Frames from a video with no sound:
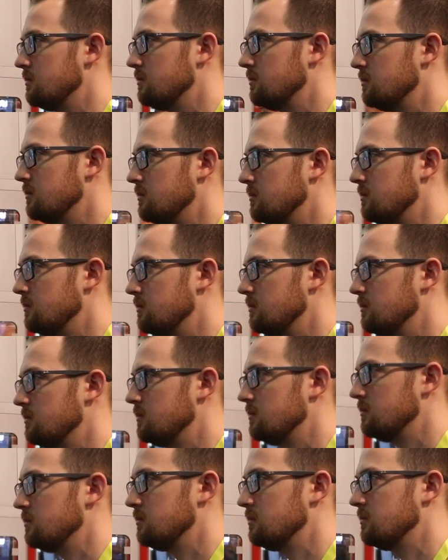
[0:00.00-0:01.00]

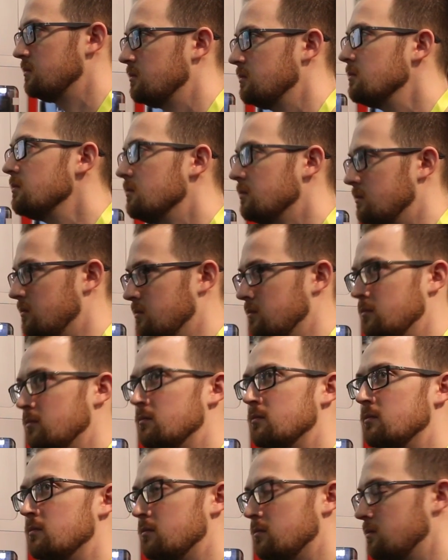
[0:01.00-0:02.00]

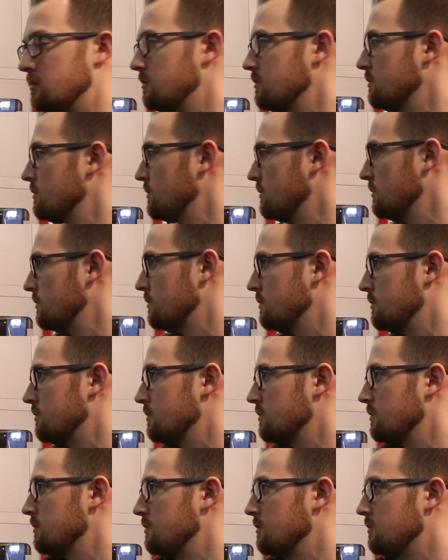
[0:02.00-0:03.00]

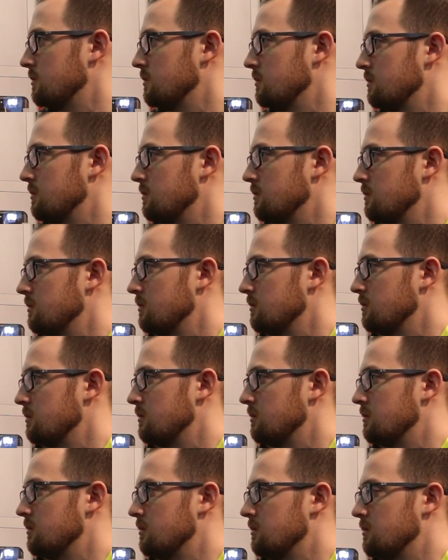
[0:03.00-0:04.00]

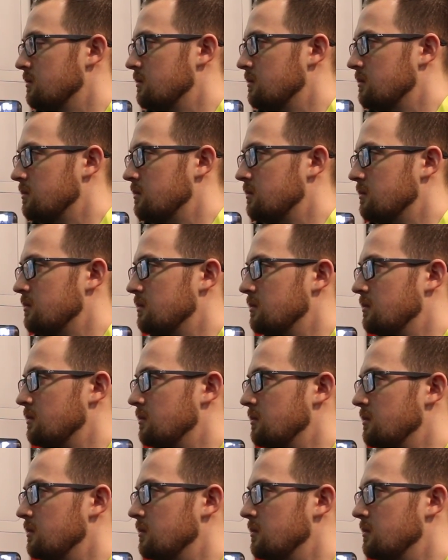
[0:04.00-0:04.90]
(silent)